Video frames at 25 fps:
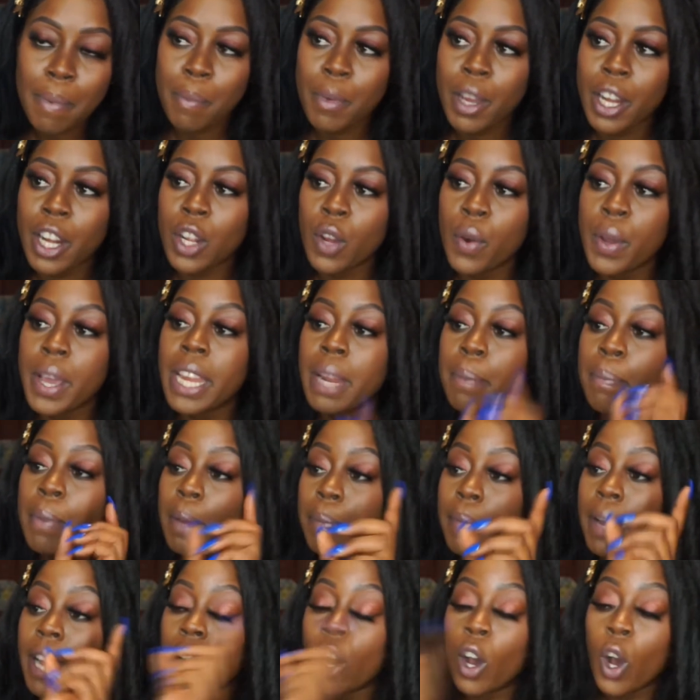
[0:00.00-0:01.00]
I'm going to go ahead and
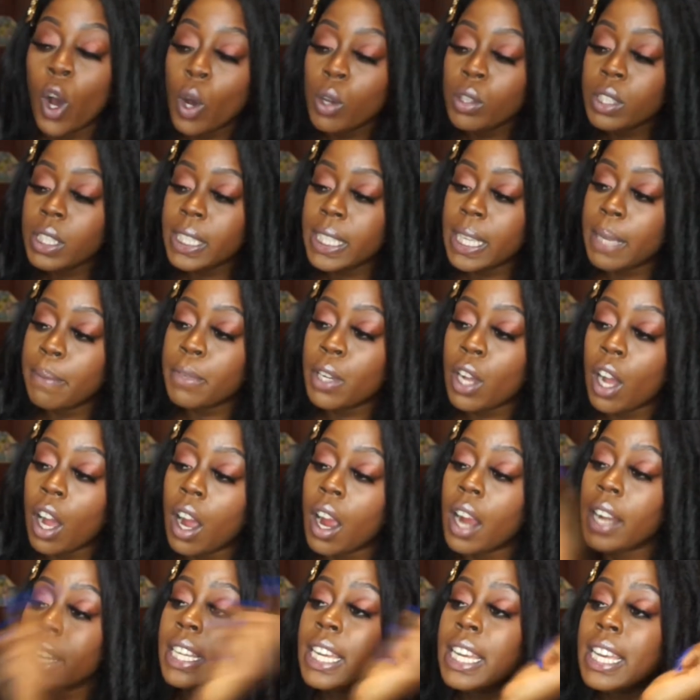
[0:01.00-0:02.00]
put my old SIM
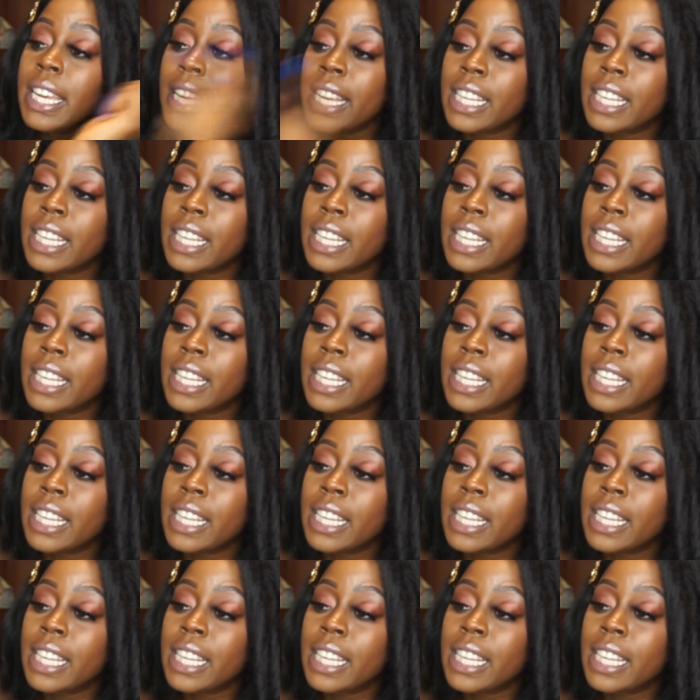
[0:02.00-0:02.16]
card